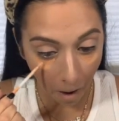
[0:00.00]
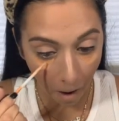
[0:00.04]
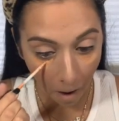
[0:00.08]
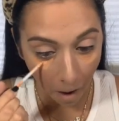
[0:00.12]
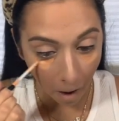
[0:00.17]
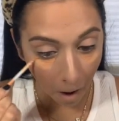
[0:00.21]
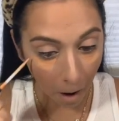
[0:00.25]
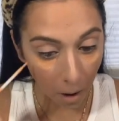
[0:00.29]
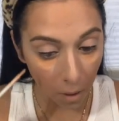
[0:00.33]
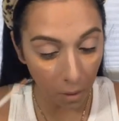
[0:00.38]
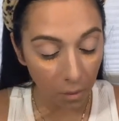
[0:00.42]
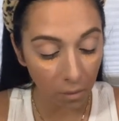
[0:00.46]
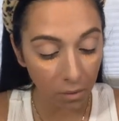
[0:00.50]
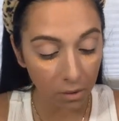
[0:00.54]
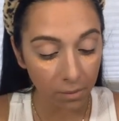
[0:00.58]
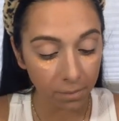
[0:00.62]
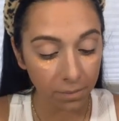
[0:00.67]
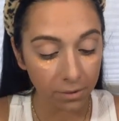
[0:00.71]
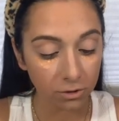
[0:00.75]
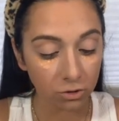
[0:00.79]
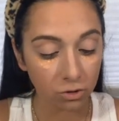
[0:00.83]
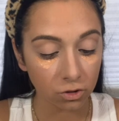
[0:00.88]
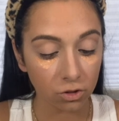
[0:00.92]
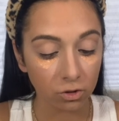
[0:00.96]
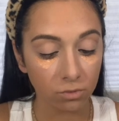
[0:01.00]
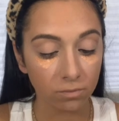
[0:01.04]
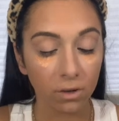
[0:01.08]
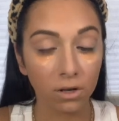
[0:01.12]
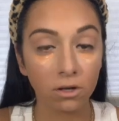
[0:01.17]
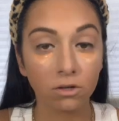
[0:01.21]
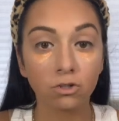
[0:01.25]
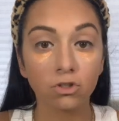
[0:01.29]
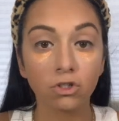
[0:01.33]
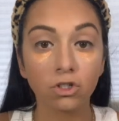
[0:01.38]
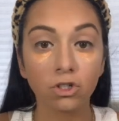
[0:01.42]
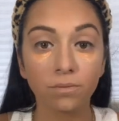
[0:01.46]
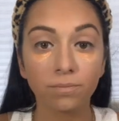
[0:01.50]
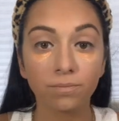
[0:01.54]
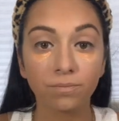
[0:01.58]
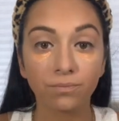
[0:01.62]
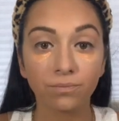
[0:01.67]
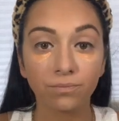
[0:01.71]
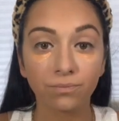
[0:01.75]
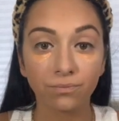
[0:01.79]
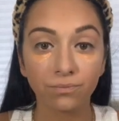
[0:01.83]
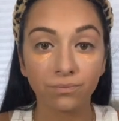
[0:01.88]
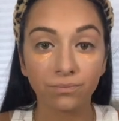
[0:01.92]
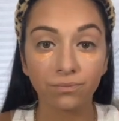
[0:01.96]
I don't want to put too much.
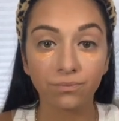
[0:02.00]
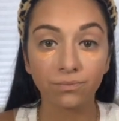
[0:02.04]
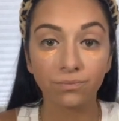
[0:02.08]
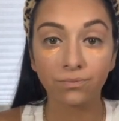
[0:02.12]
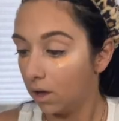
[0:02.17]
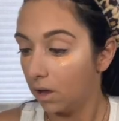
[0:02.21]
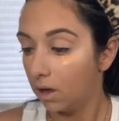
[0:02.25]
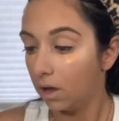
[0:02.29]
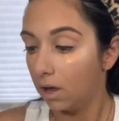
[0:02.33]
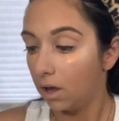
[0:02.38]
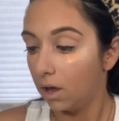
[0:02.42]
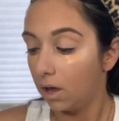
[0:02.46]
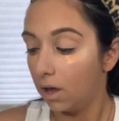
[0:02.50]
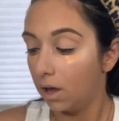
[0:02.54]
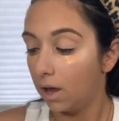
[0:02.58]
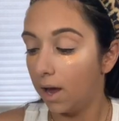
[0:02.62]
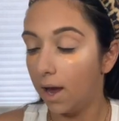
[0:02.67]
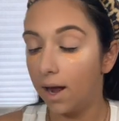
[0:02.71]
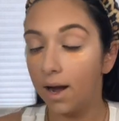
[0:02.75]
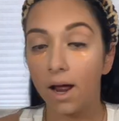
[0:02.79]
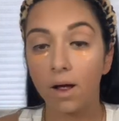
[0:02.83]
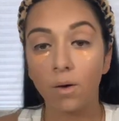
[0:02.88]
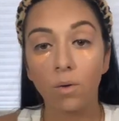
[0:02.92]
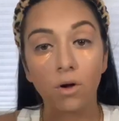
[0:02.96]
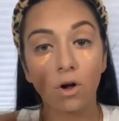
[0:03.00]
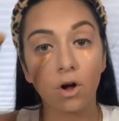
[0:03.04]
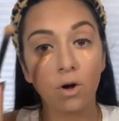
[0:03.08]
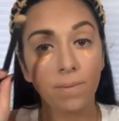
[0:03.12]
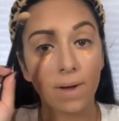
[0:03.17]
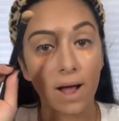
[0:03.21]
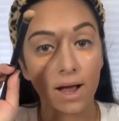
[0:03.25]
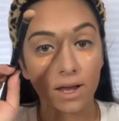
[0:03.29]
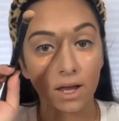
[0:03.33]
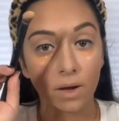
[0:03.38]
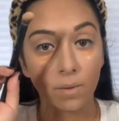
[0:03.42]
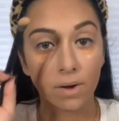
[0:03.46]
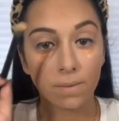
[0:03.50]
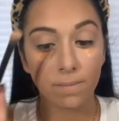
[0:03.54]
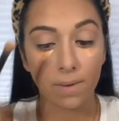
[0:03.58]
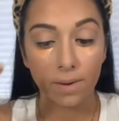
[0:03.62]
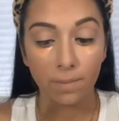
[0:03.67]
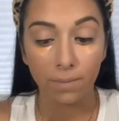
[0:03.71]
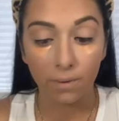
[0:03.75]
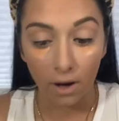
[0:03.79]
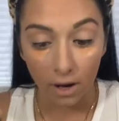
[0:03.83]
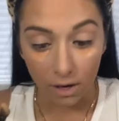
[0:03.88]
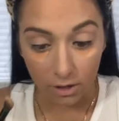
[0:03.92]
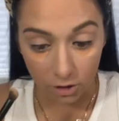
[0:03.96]
And I will go back in with my
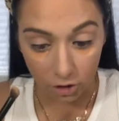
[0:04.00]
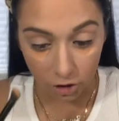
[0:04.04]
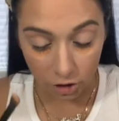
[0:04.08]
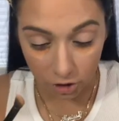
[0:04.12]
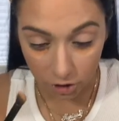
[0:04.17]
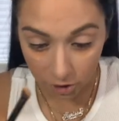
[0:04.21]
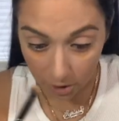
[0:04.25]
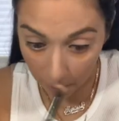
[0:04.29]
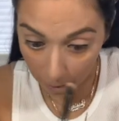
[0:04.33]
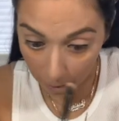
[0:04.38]
brush.